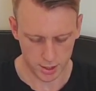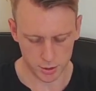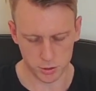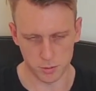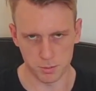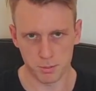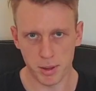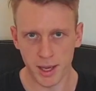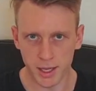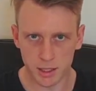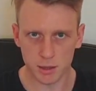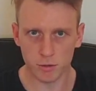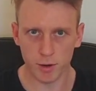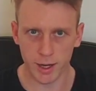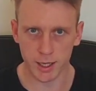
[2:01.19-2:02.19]
You pick
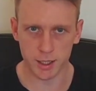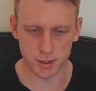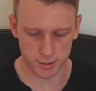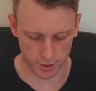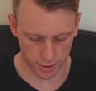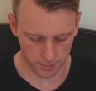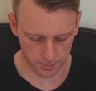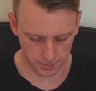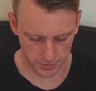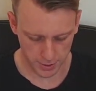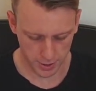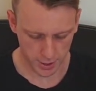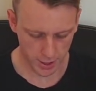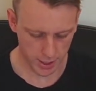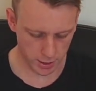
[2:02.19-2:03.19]
the radius up
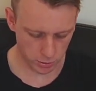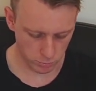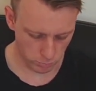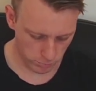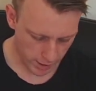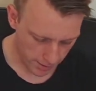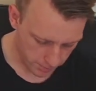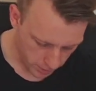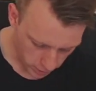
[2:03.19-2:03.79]
and you wrap